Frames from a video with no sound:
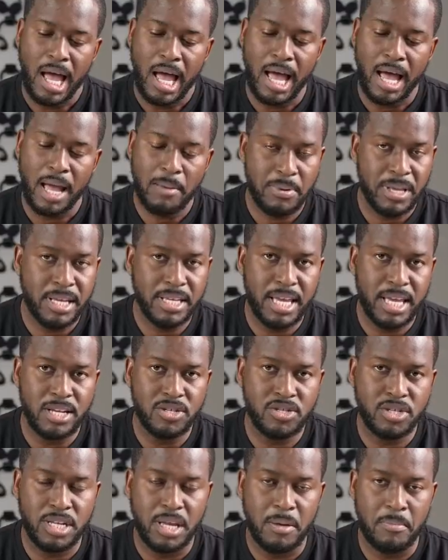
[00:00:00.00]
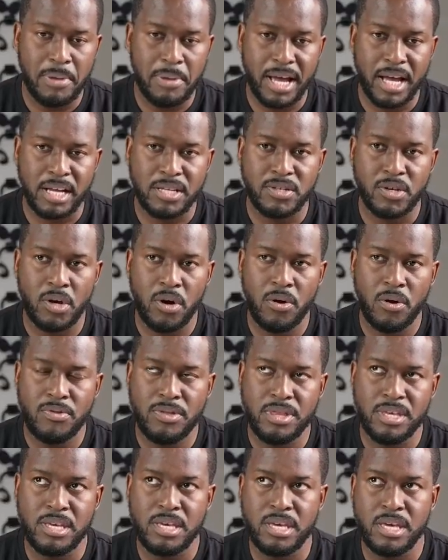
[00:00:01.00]
I played Genshin Impact on
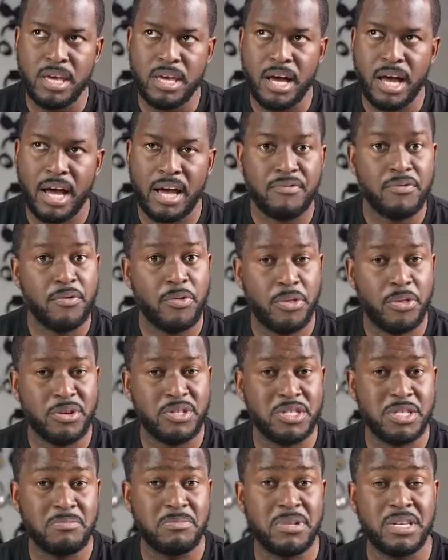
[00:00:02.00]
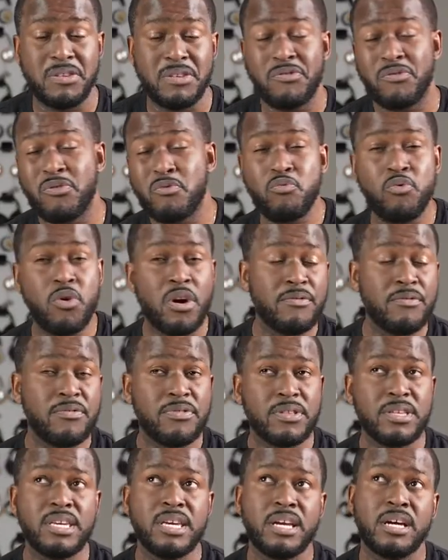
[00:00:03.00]
the iPhone 13 mini for
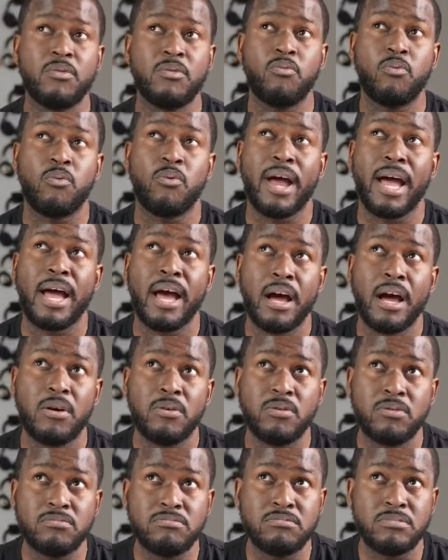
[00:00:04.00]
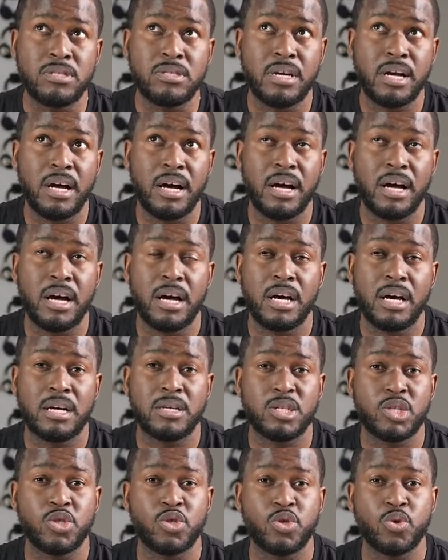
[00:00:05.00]
roughly around
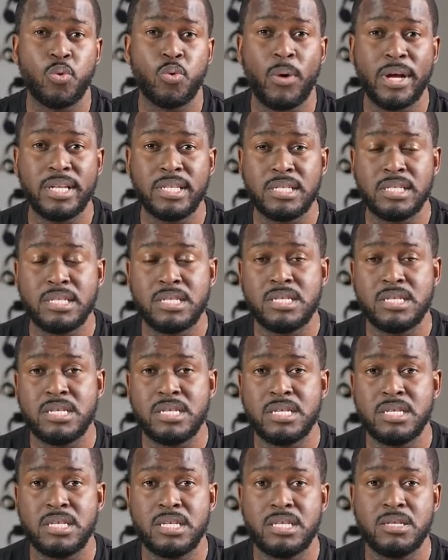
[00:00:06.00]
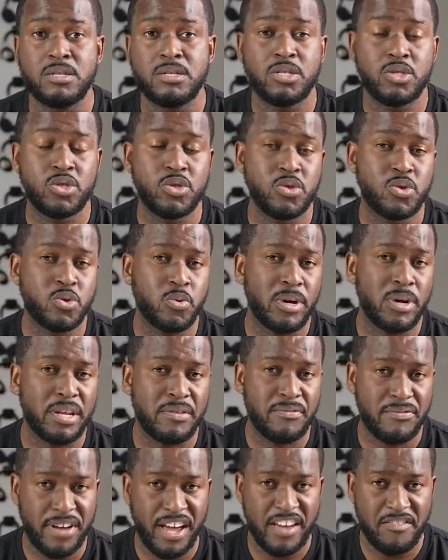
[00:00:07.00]
20 to
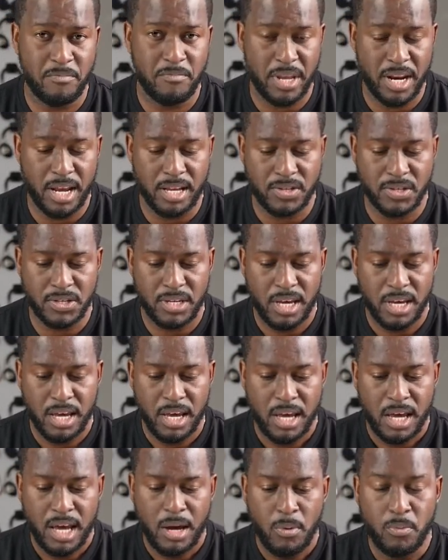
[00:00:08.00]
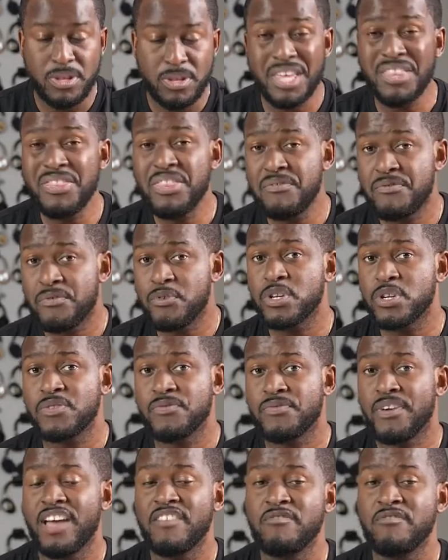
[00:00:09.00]
25 minutes. Within the first 5